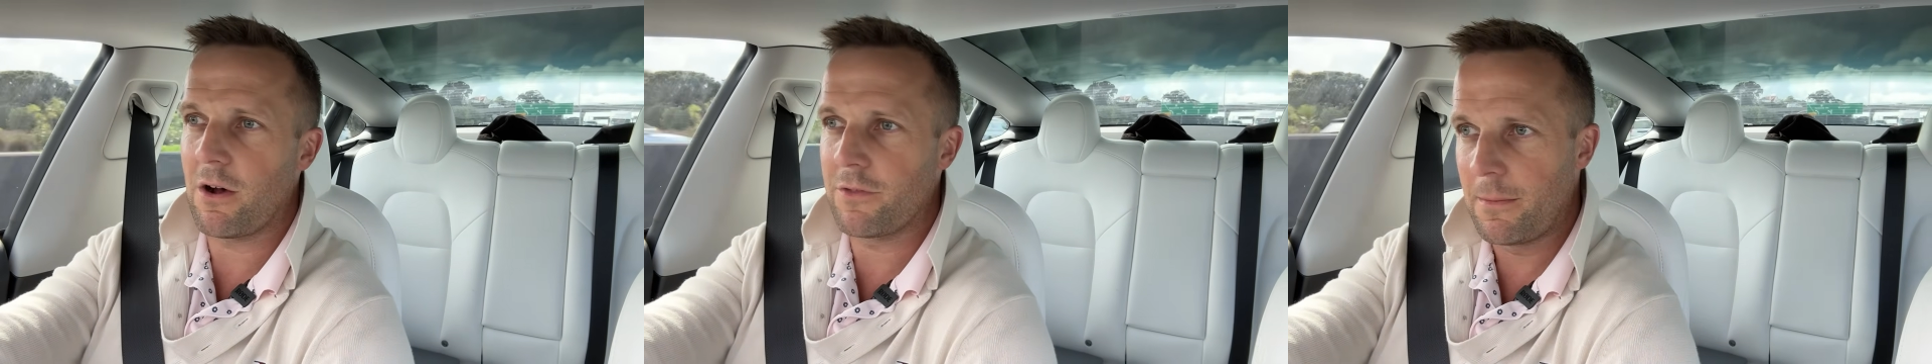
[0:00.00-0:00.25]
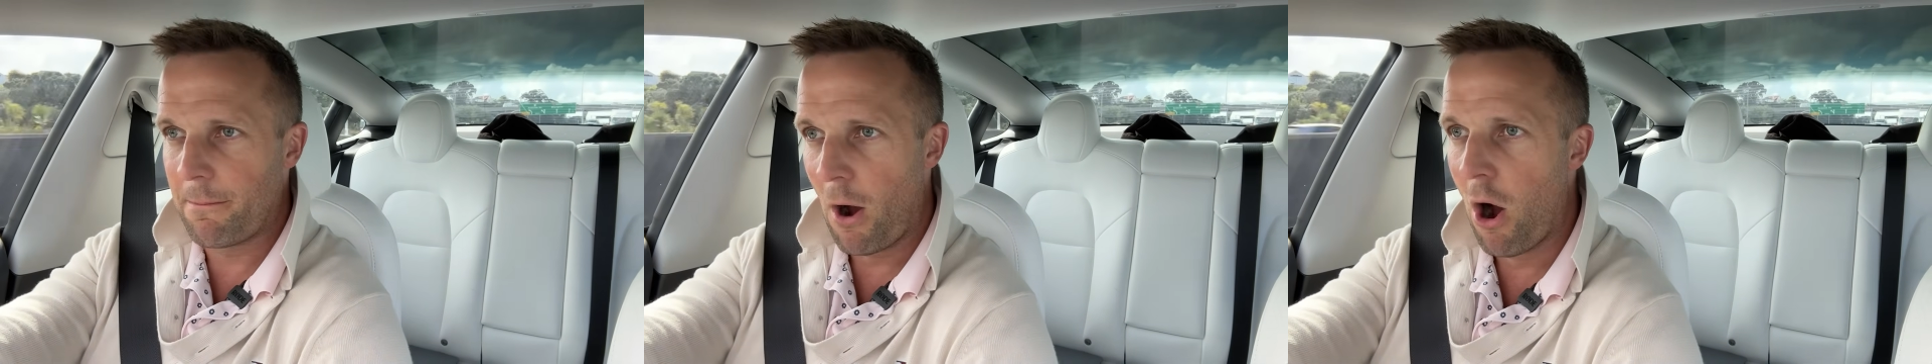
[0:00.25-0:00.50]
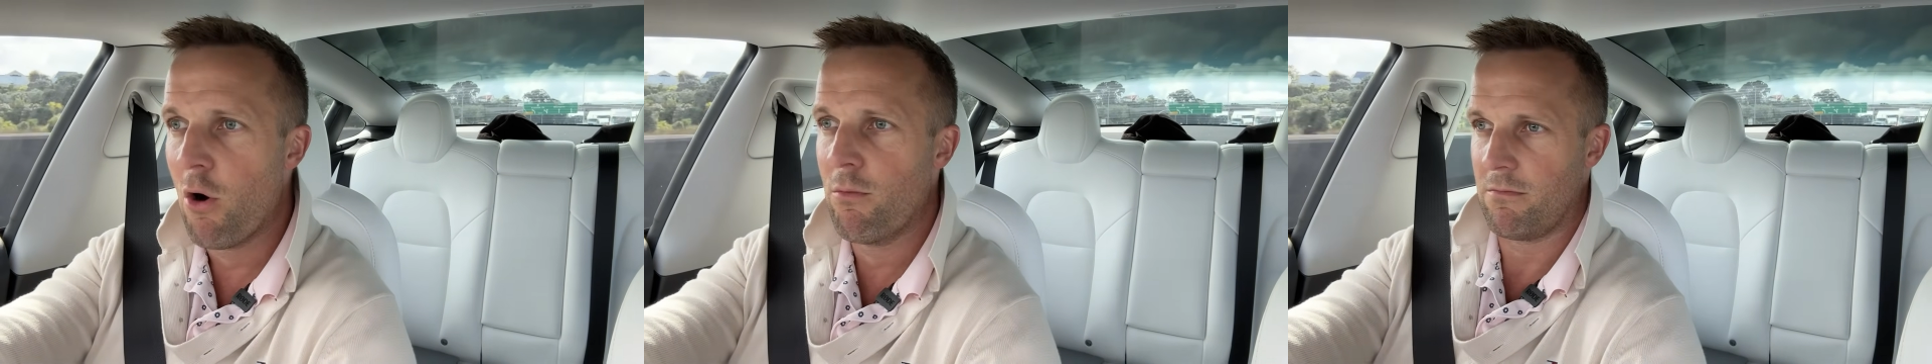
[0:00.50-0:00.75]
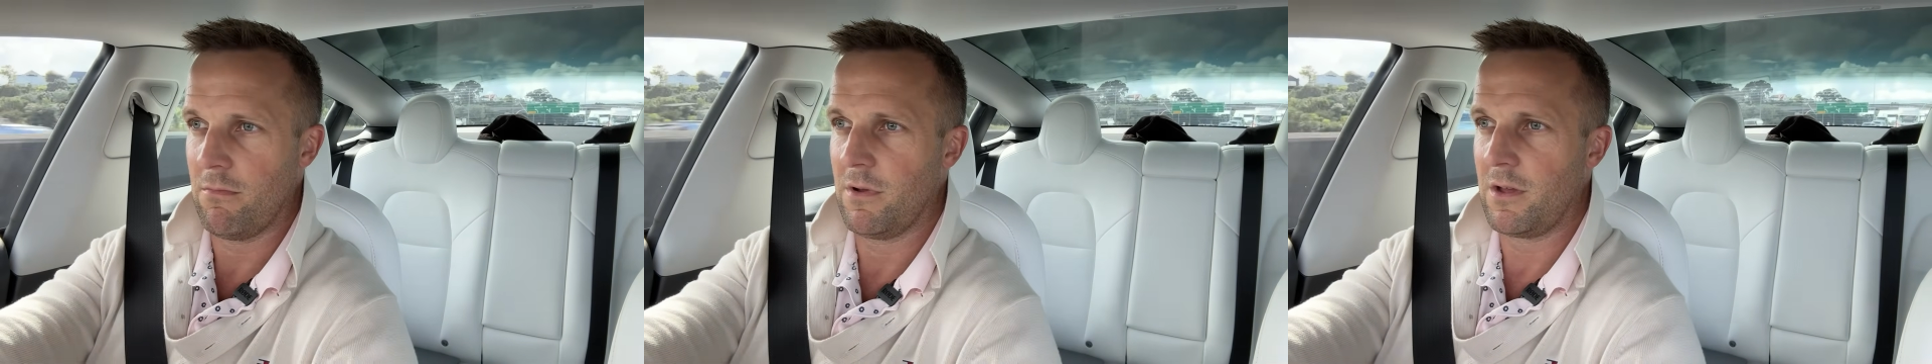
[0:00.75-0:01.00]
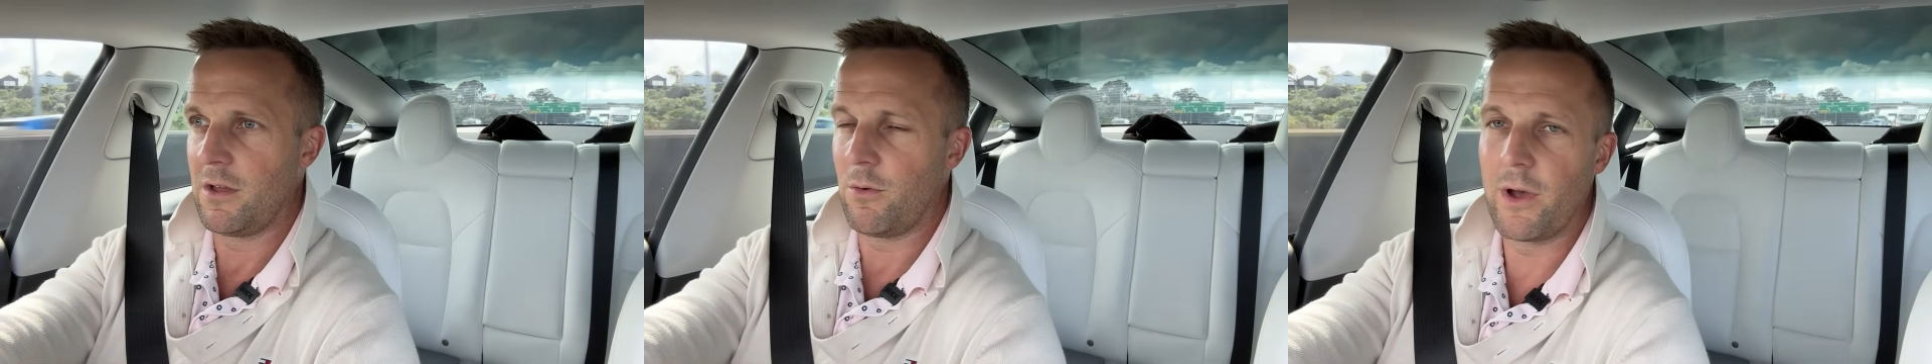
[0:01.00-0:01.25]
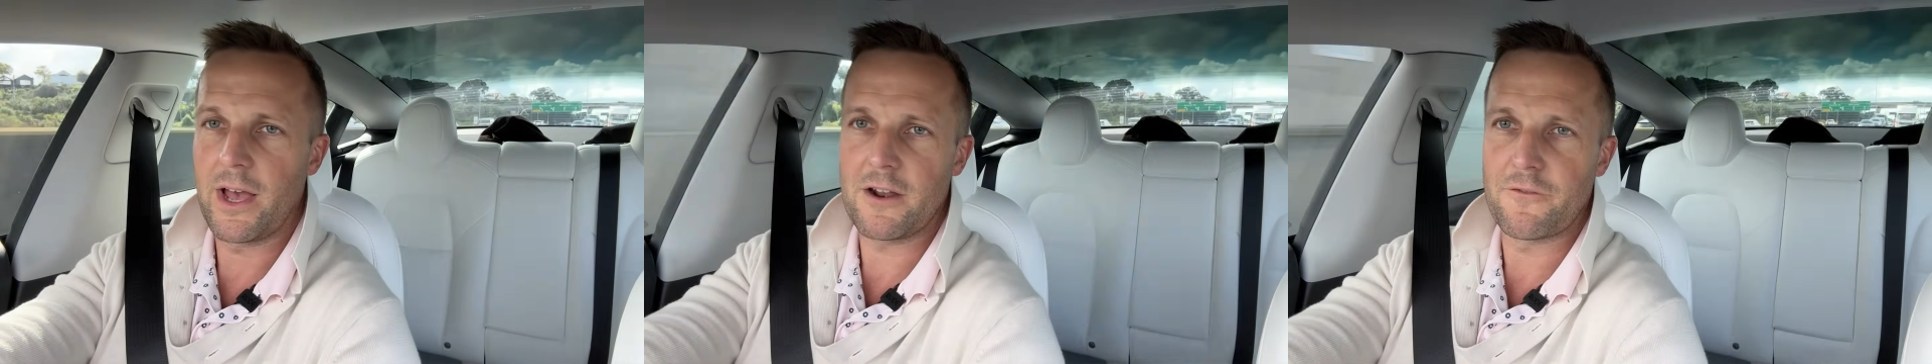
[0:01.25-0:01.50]
And then boom,
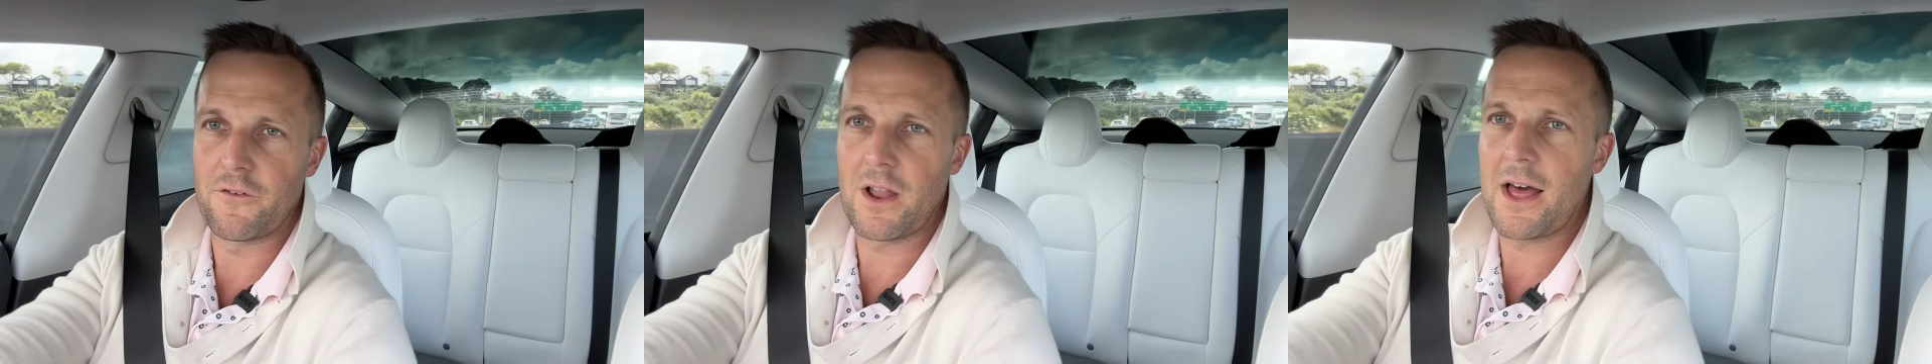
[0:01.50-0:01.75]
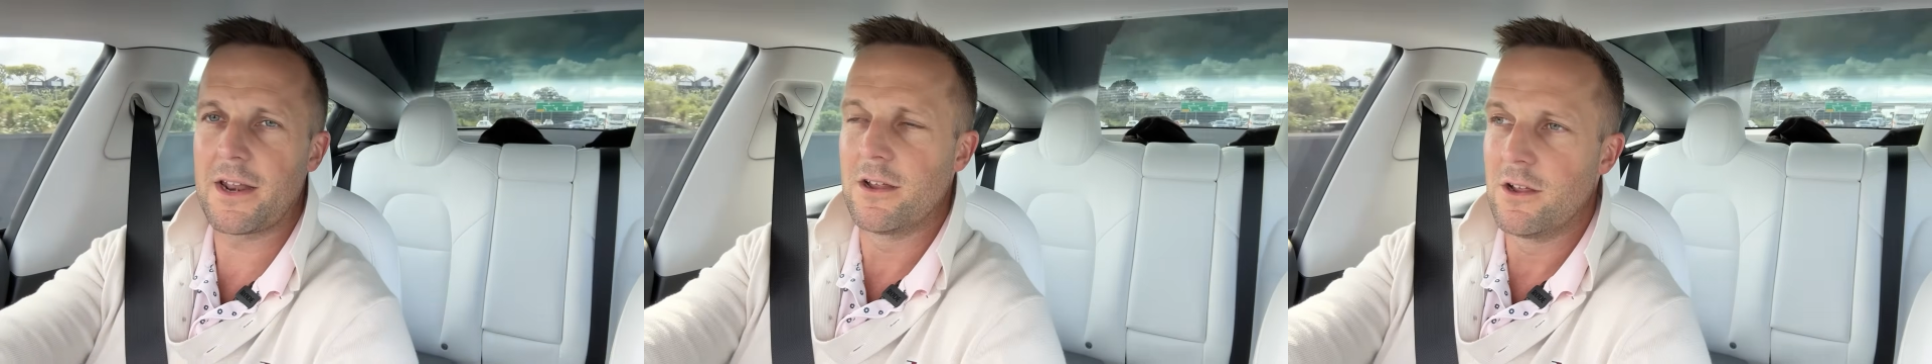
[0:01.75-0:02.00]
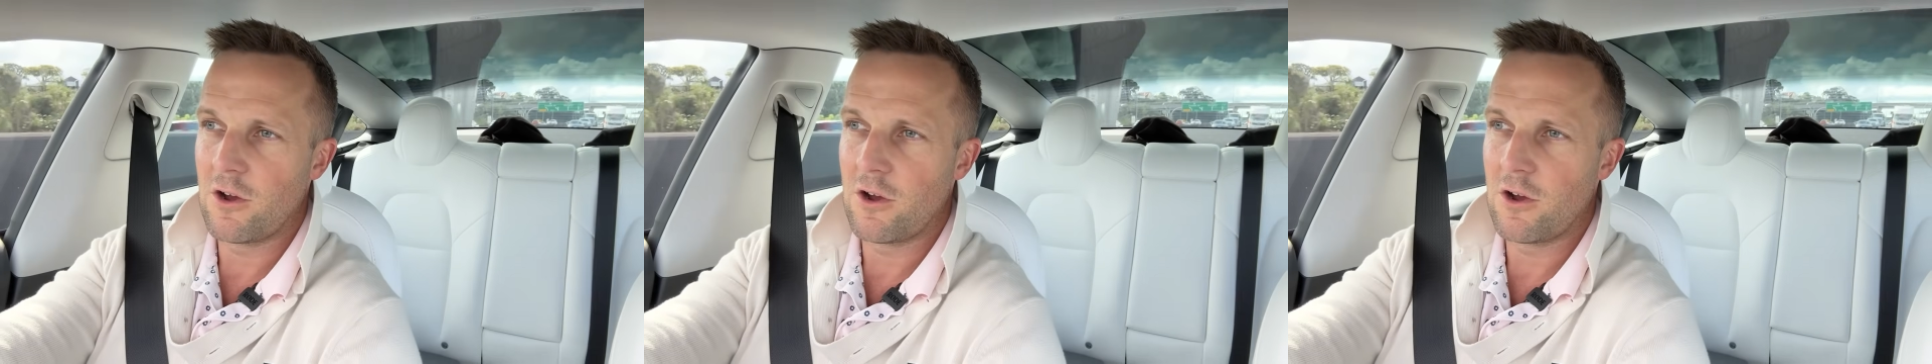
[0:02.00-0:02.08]
we had a flood